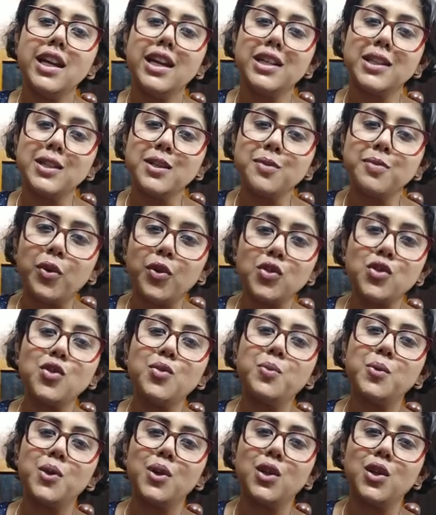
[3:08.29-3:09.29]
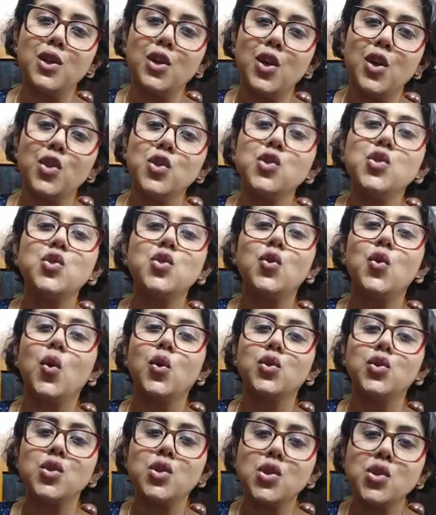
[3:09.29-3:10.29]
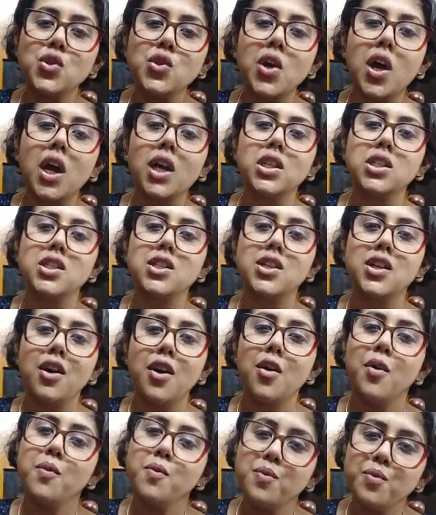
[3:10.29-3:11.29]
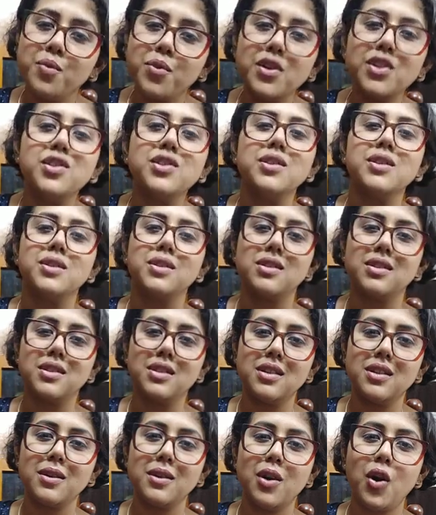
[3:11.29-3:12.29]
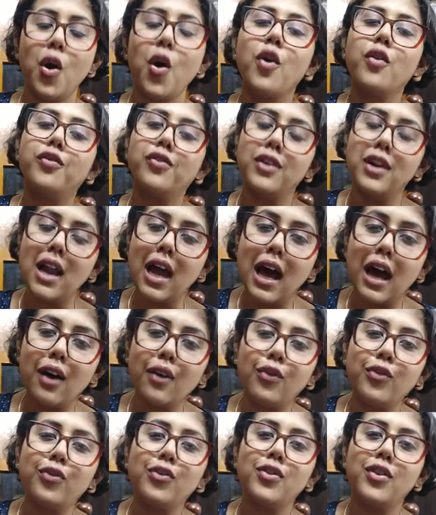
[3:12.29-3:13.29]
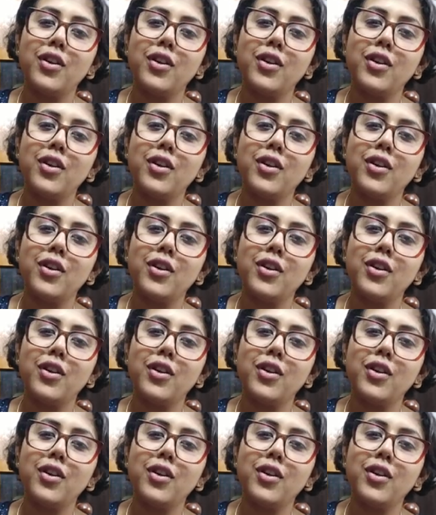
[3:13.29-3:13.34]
it is possible to construct bridges of love,